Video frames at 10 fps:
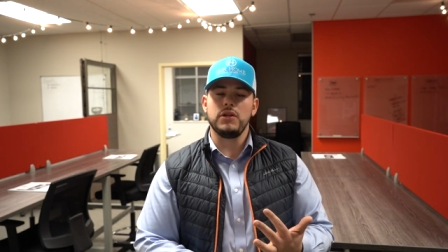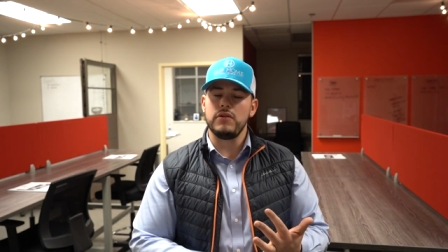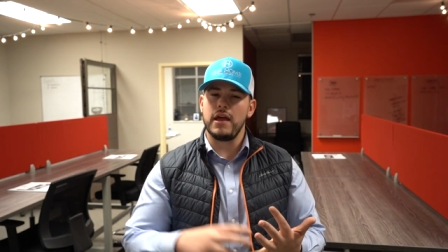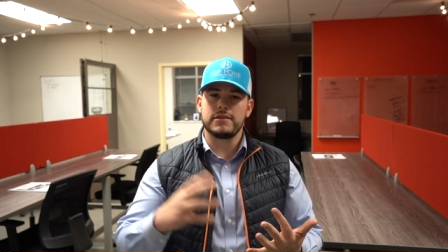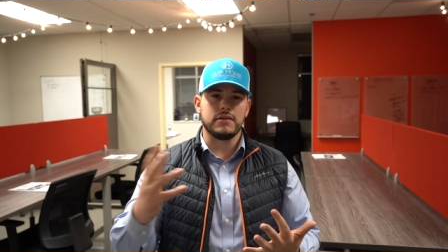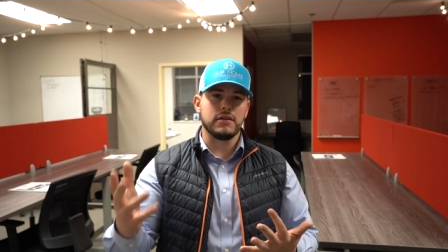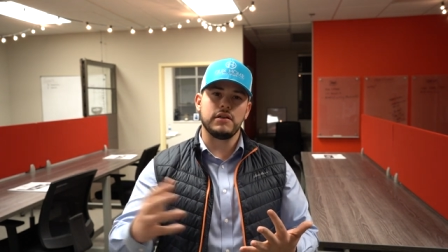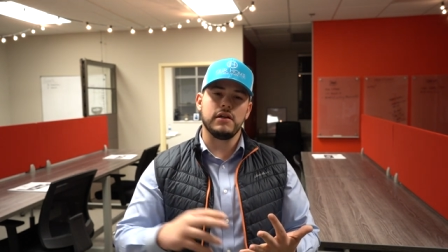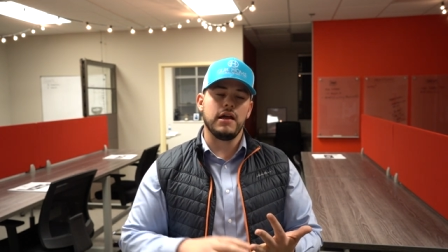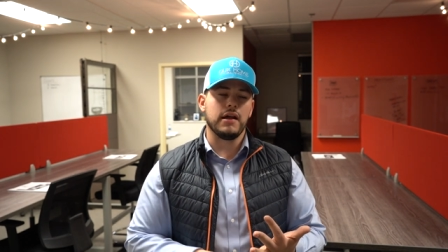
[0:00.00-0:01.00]
You guys can
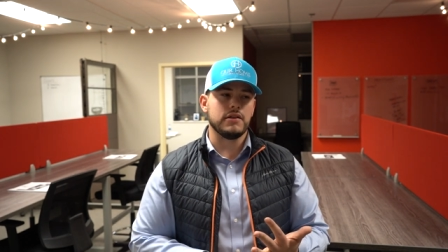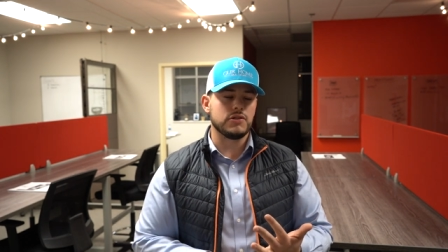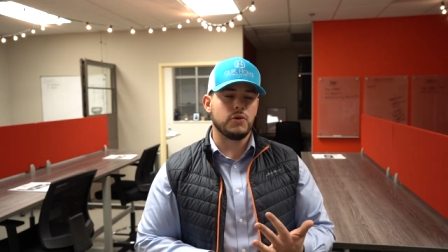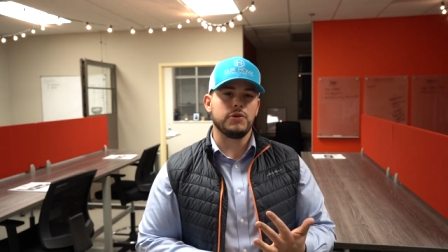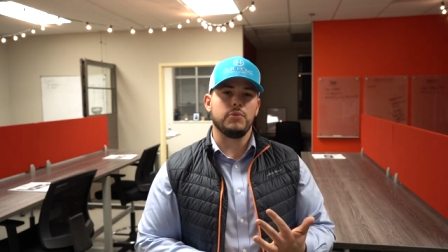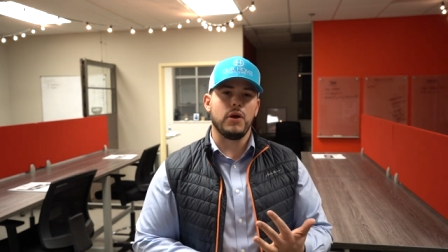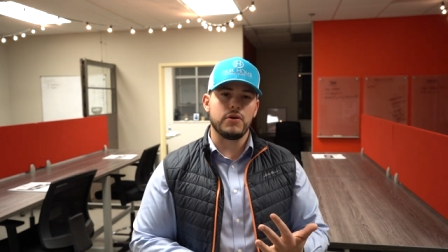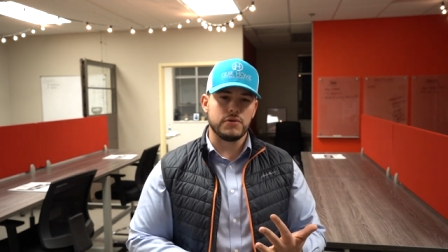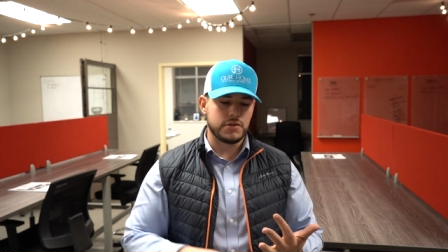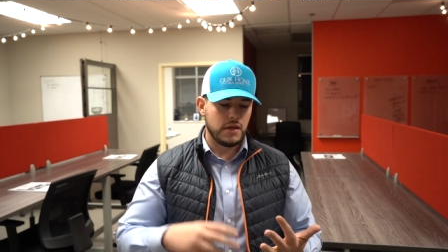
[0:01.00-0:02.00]
uh, consult with your
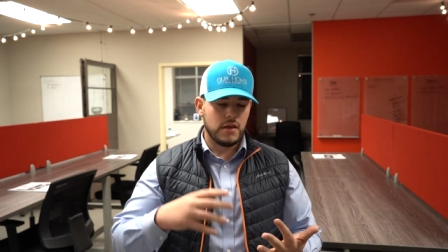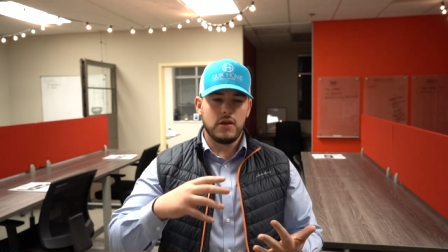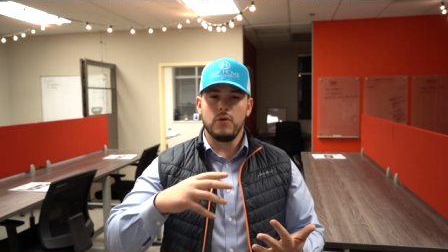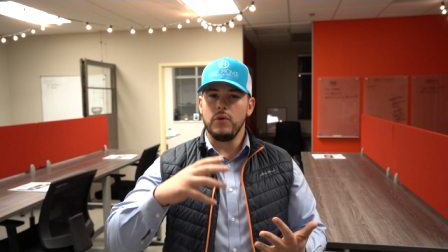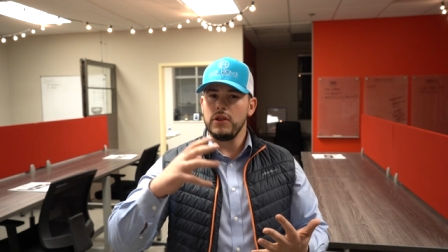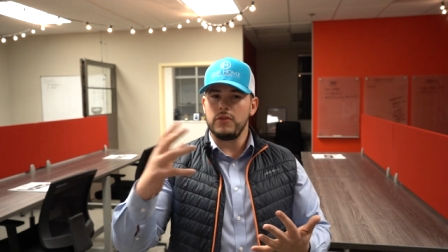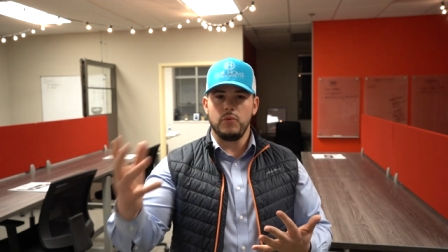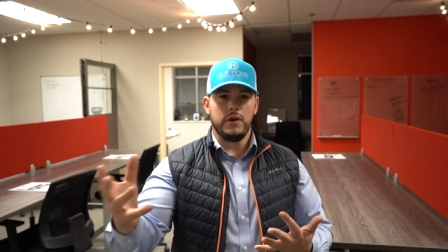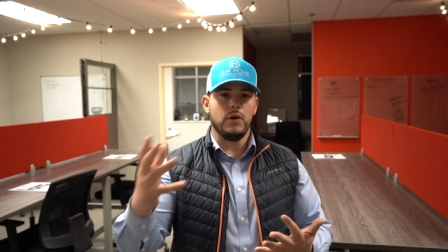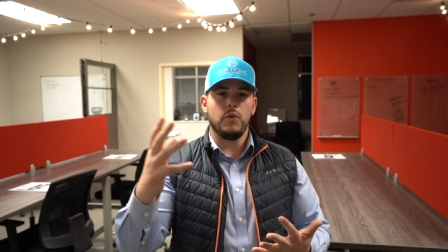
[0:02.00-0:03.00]
brokers with
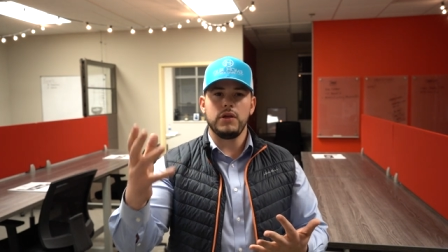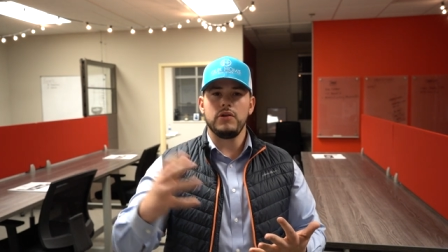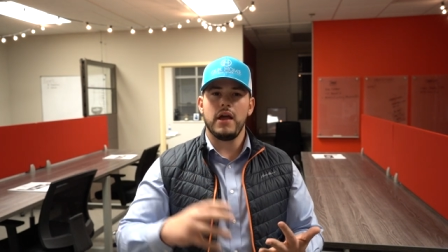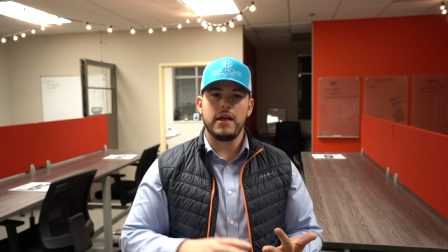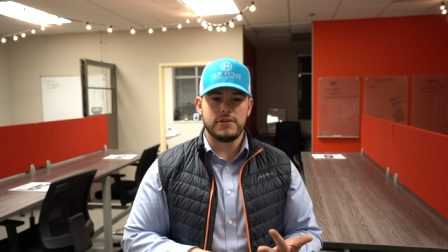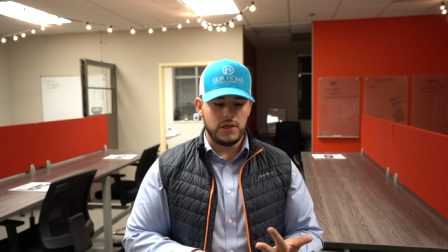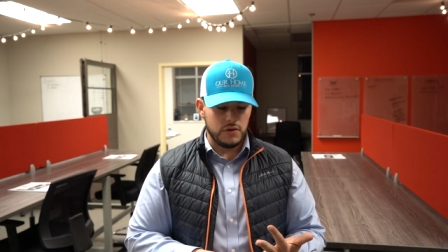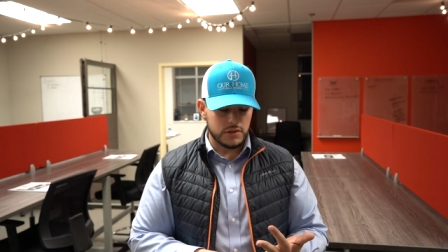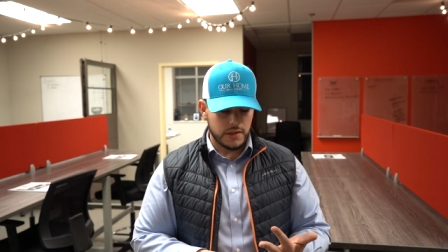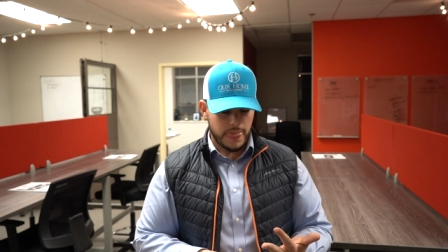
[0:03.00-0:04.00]
we know what you guys
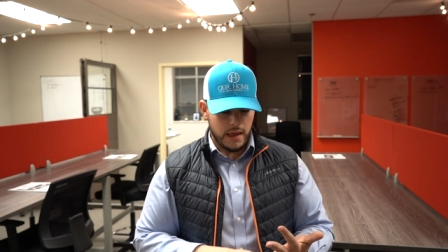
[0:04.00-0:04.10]
use.